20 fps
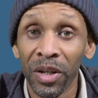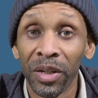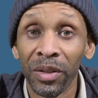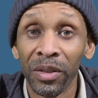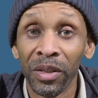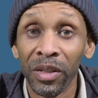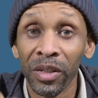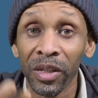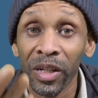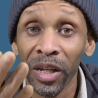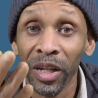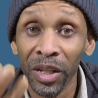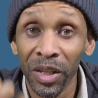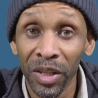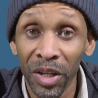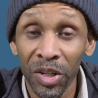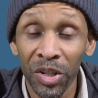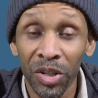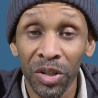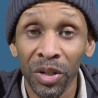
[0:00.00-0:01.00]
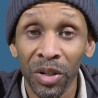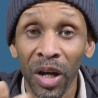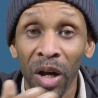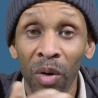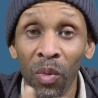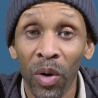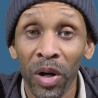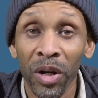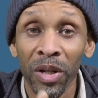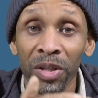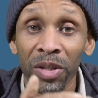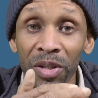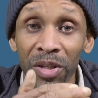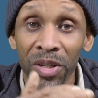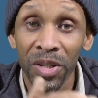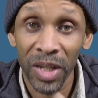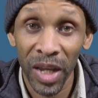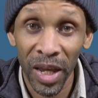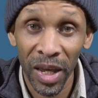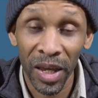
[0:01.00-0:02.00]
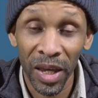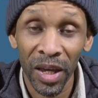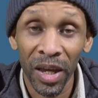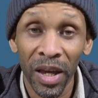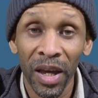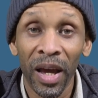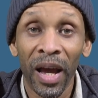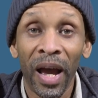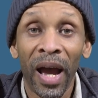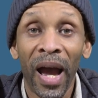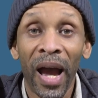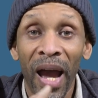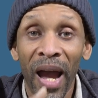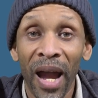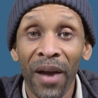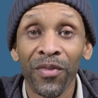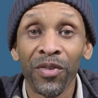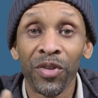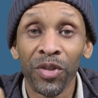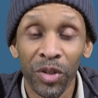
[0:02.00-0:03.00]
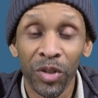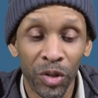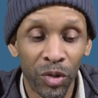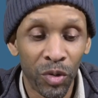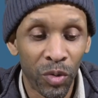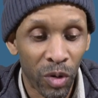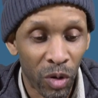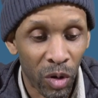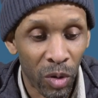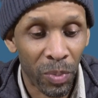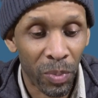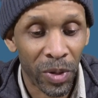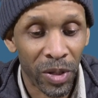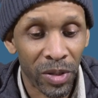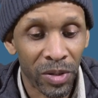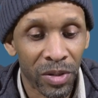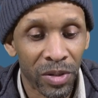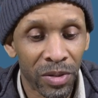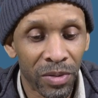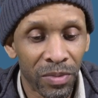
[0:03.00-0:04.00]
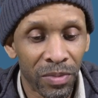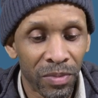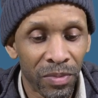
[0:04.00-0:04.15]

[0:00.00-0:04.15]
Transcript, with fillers: on the condition I wanted to say after the door opens.